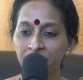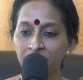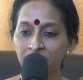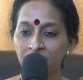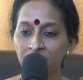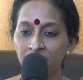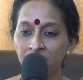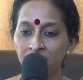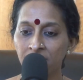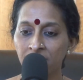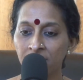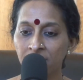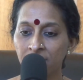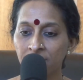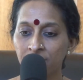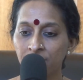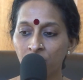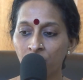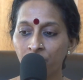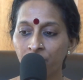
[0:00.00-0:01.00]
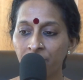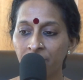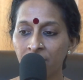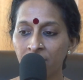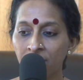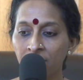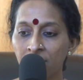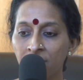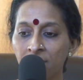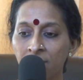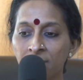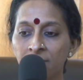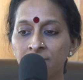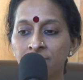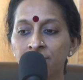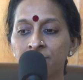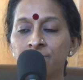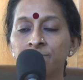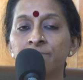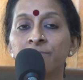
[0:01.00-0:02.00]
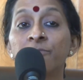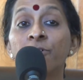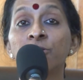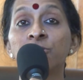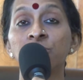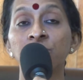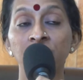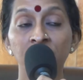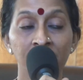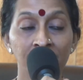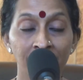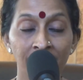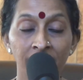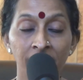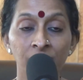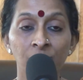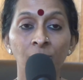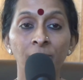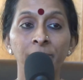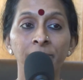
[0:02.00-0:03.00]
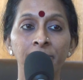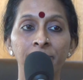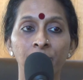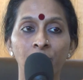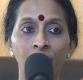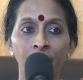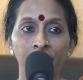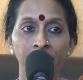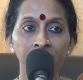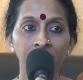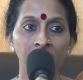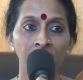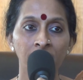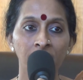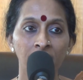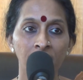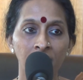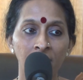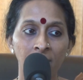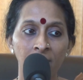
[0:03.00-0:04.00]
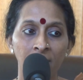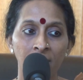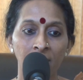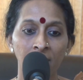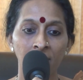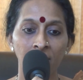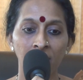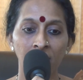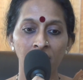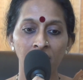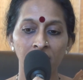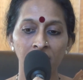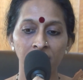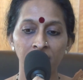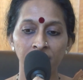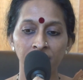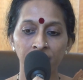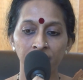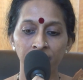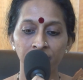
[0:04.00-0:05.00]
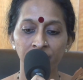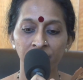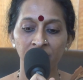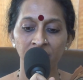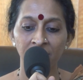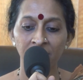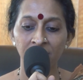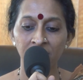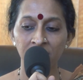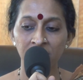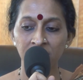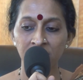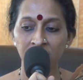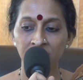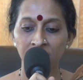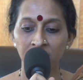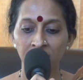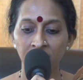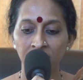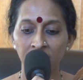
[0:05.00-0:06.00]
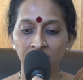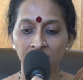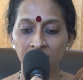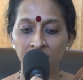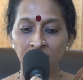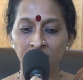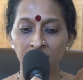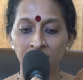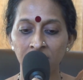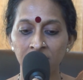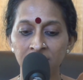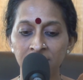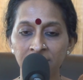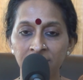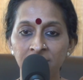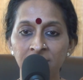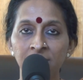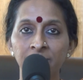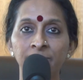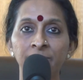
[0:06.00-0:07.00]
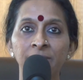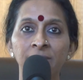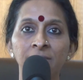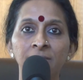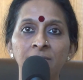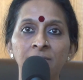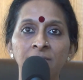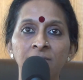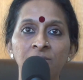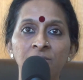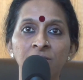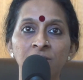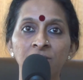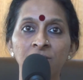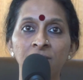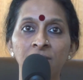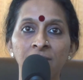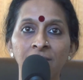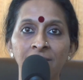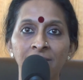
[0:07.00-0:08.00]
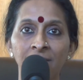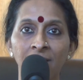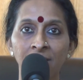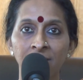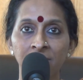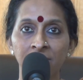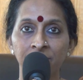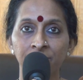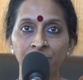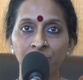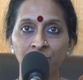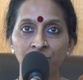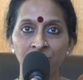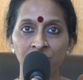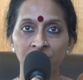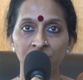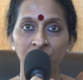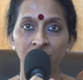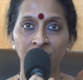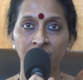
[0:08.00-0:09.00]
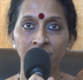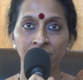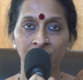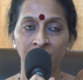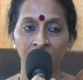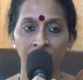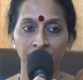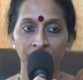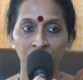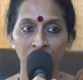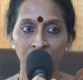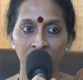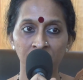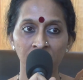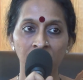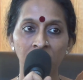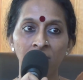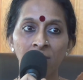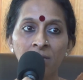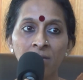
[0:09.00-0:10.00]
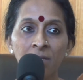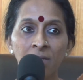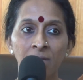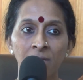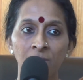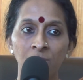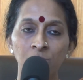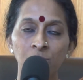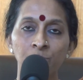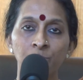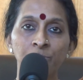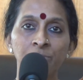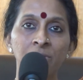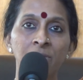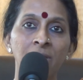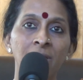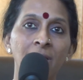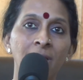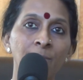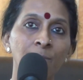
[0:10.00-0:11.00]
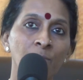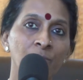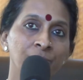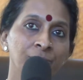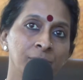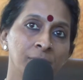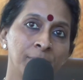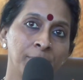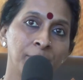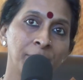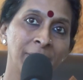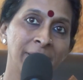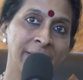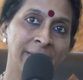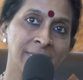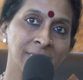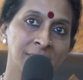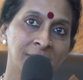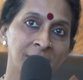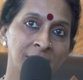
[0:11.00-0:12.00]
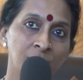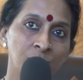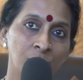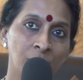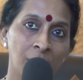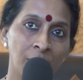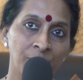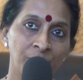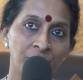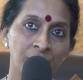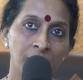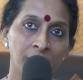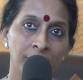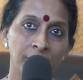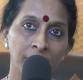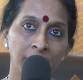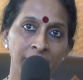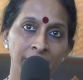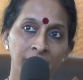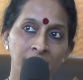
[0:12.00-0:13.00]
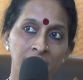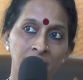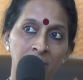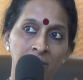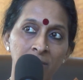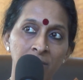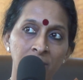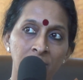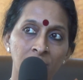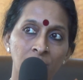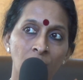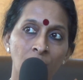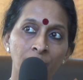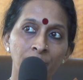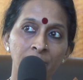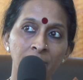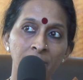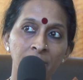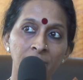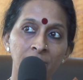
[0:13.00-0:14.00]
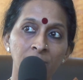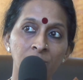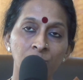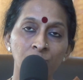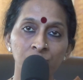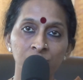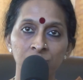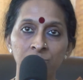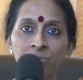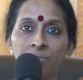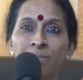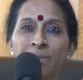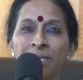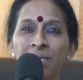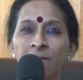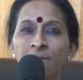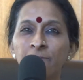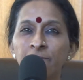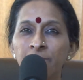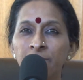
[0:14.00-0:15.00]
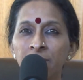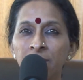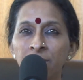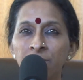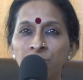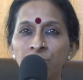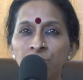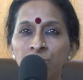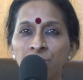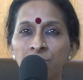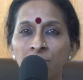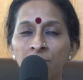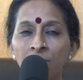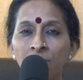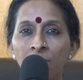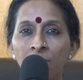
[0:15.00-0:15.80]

in Bombay. Fortunate that I grew up in Bombay. There is a system in traditional Carnatic music to put the name of the place that you come from. And it normally used to be a village